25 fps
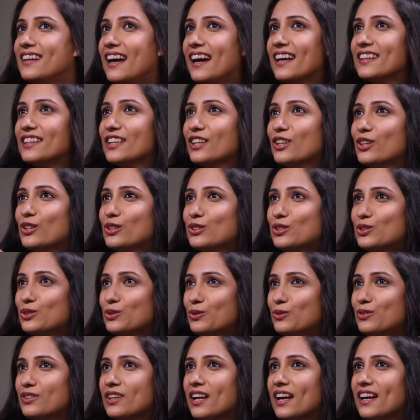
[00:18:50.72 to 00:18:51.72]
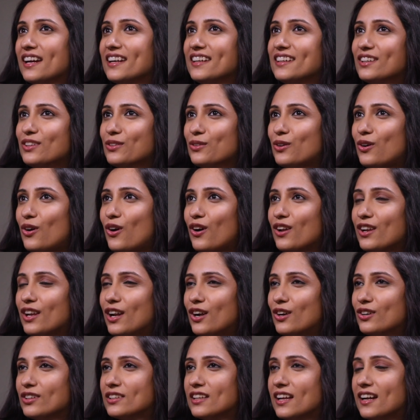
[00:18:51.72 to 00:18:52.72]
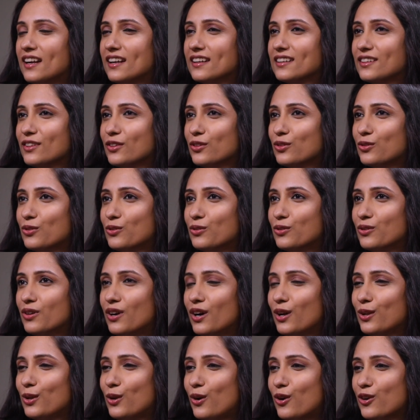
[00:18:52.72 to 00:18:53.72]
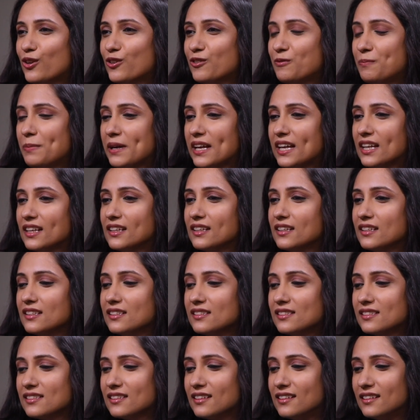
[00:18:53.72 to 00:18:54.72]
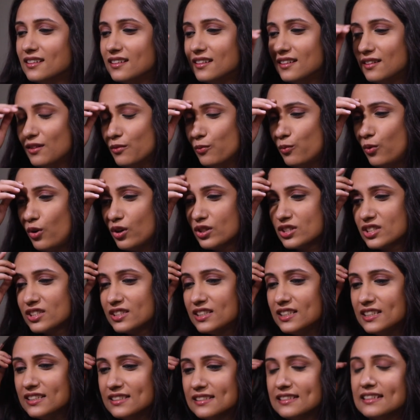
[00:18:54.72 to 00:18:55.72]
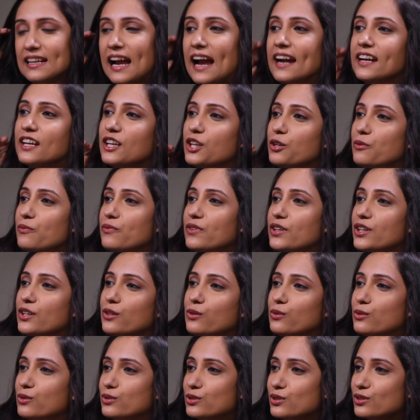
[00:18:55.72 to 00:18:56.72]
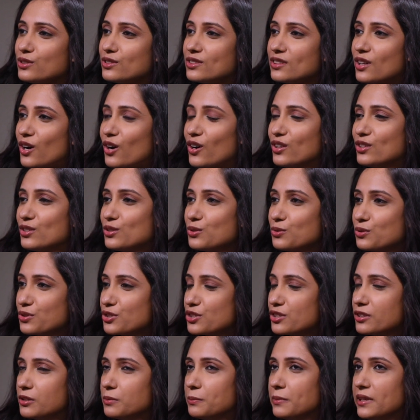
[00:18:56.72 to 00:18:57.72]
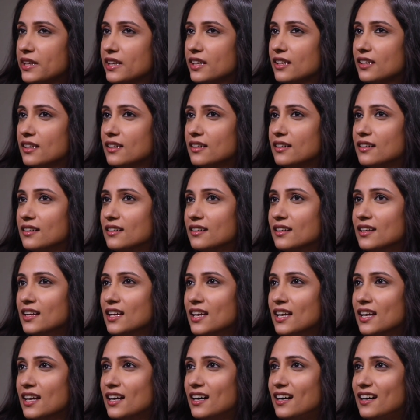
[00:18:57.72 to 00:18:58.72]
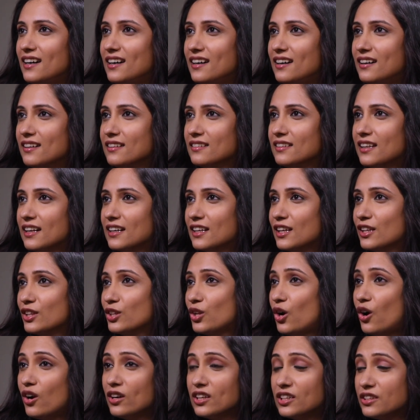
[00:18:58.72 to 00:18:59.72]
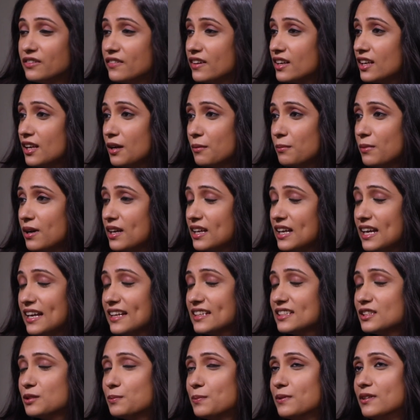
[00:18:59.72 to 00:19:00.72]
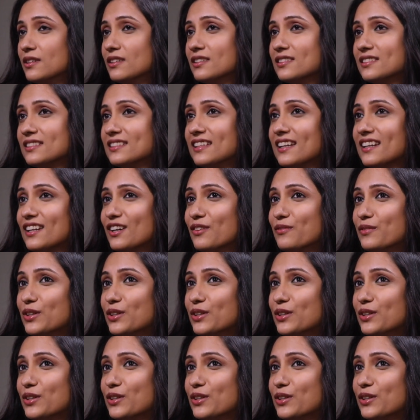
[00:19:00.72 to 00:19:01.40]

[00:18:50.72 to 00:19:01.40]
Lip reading: I think you're so right to call out that, a lot of parents watch these random videos on social media that are not developed by experts. There are